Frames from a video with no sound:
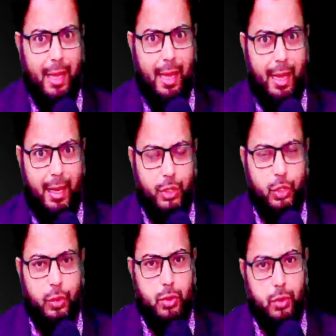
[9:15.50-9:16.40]
and
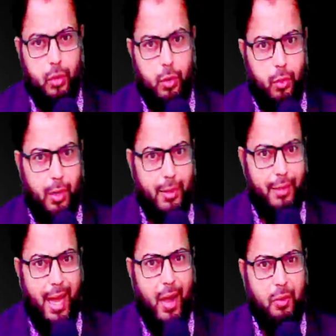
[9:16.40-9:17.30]
show it to the whole world?
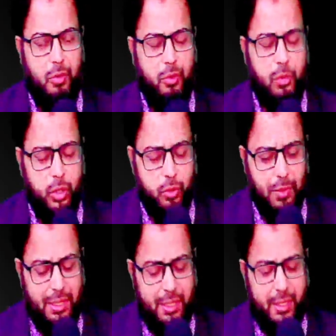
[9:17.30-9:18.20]
How
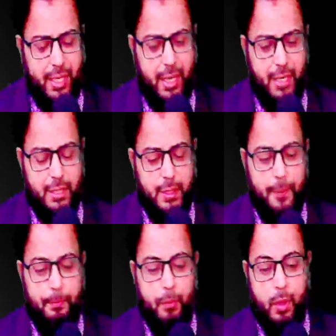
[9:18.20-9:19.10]
humiliating that is.
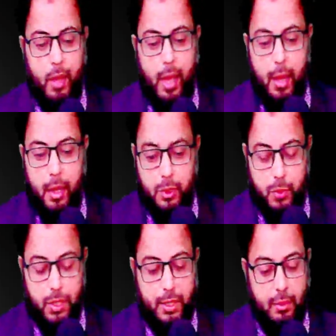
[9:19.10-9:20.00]

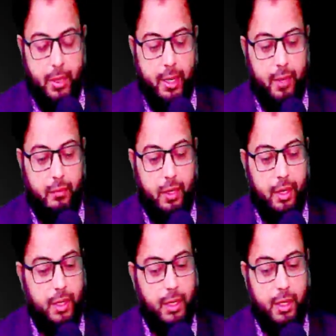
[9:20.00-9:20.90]
Especially Ben Gavir,
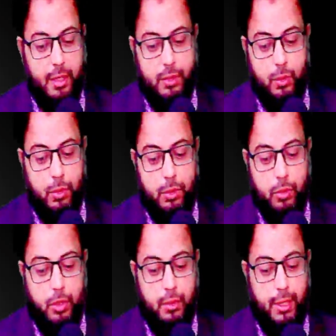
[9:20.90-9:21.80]
he
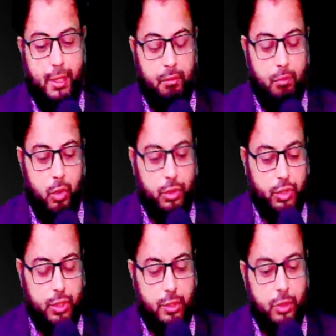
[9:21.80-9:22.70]
took it, that
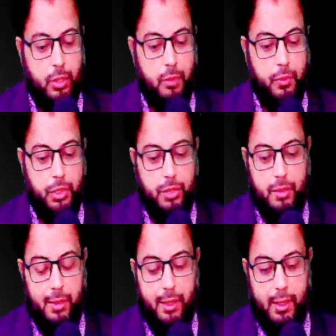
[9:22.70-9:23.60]
monster took it
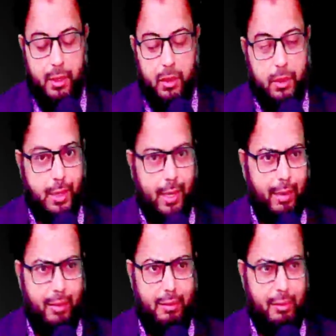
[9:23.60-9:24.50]
personally, and he was like,
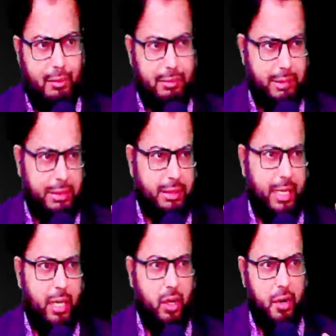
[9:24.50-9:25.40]
oh, this
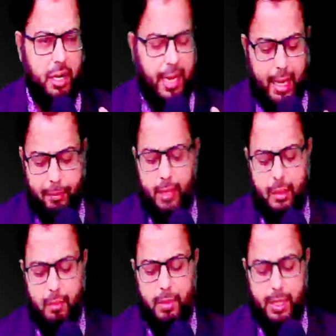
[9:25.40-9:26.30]
cannot happen.
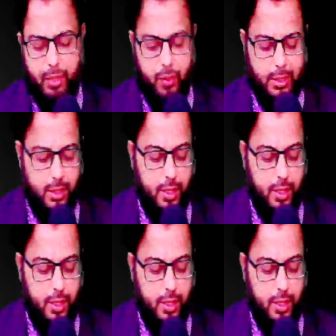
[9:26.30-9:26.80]
But anyways,